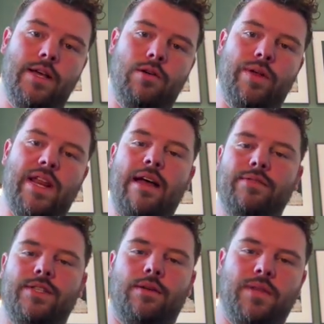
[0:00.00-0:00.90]
We'd have
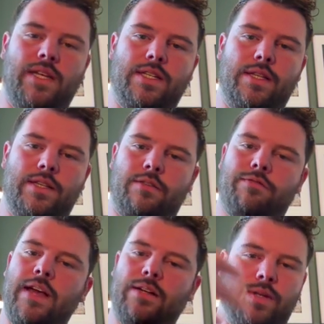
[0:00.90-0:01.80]
something to this
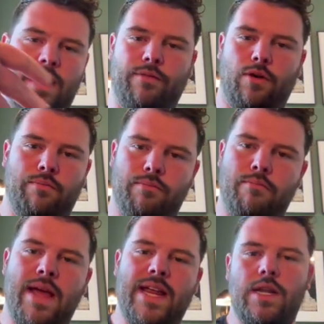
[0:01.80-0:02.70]
effect. We'd have our
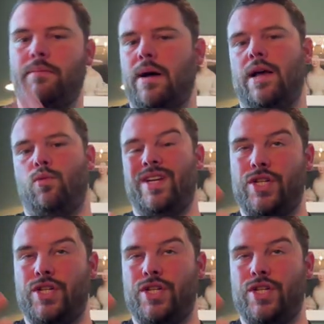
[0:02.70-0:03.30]
main.py, which